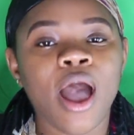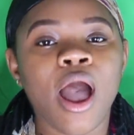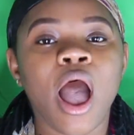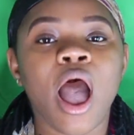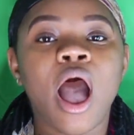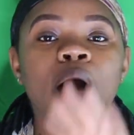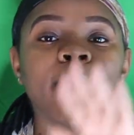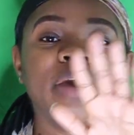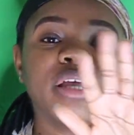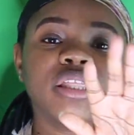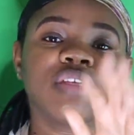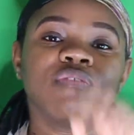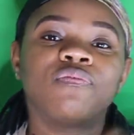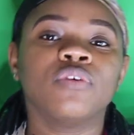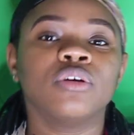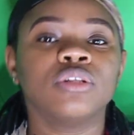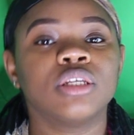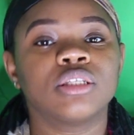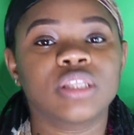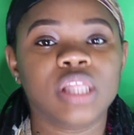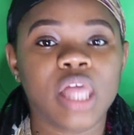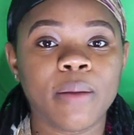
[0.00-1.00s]
I'll make the full
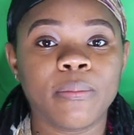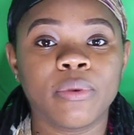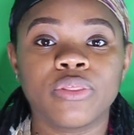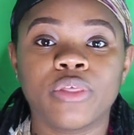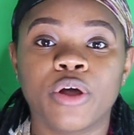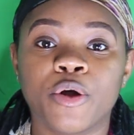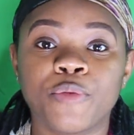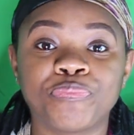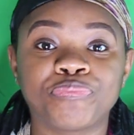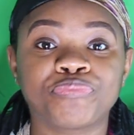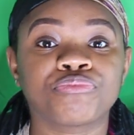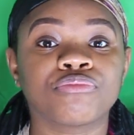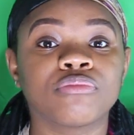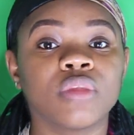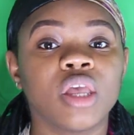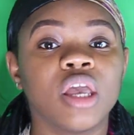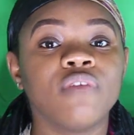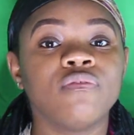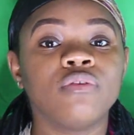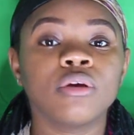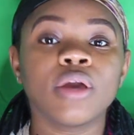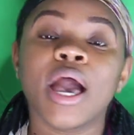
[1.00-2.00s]
disclaimer though.
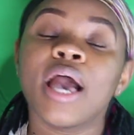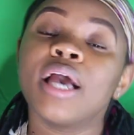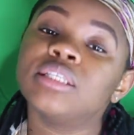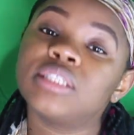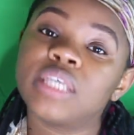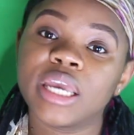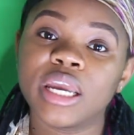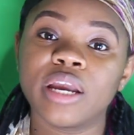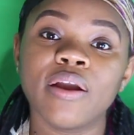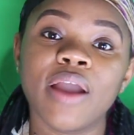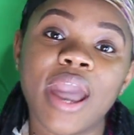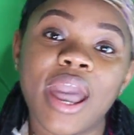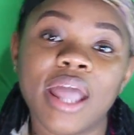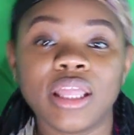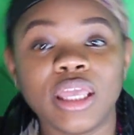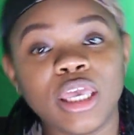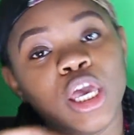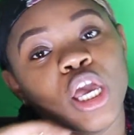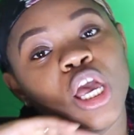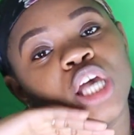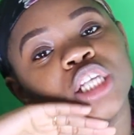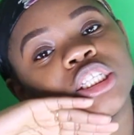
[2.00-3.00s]
If you guys hear
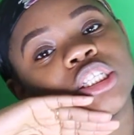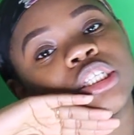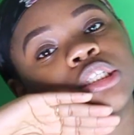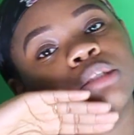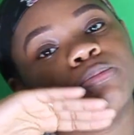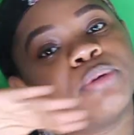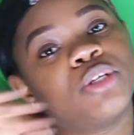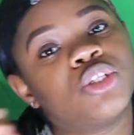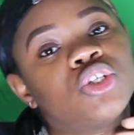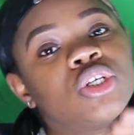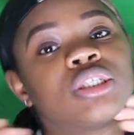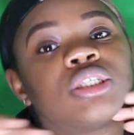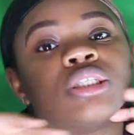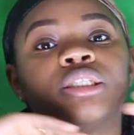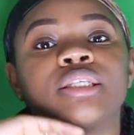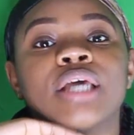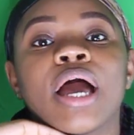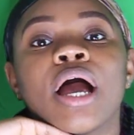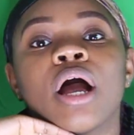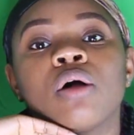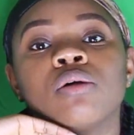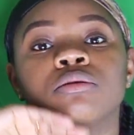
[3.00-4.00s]
any suspicious
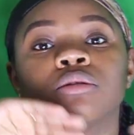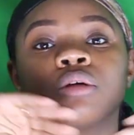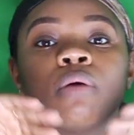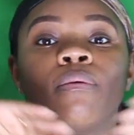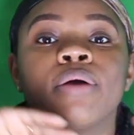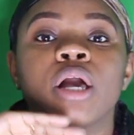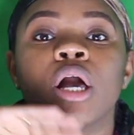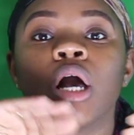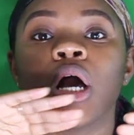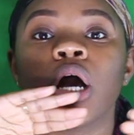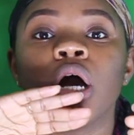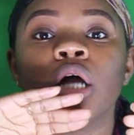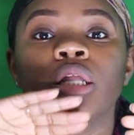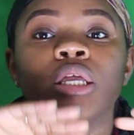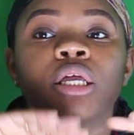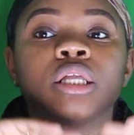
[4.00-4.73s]
sounds going on,